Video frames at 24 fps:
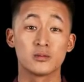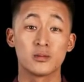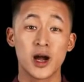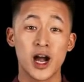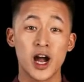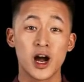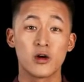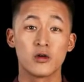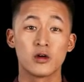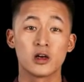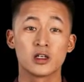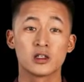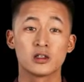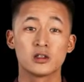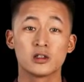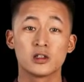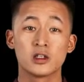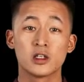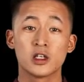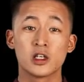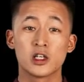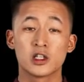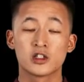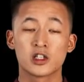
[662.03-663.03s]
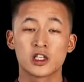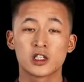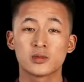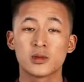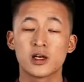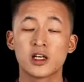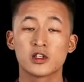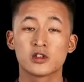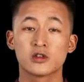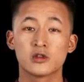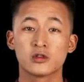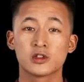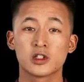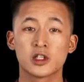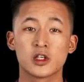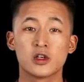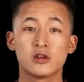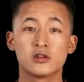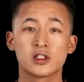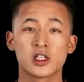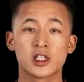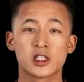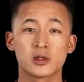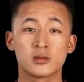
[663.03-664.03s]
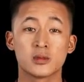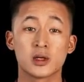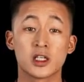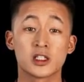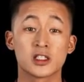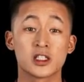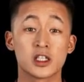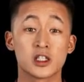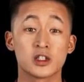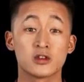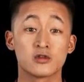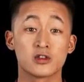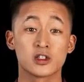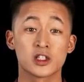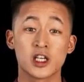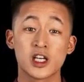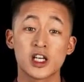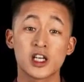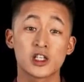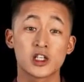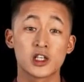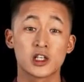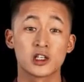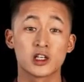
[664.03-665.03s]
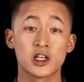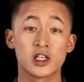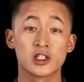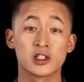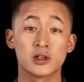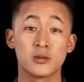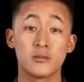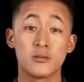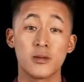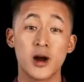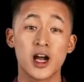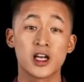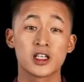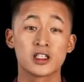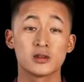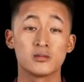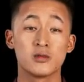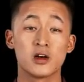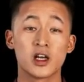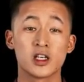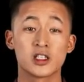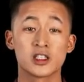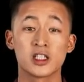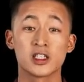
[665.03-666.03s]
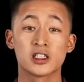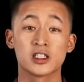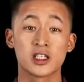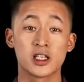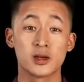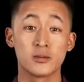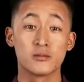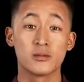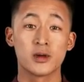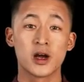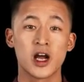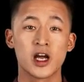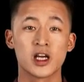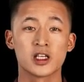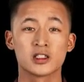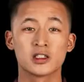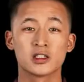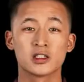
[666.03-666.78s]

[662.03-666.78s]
power. Just make sure to use his ability strategically to maximize his impact.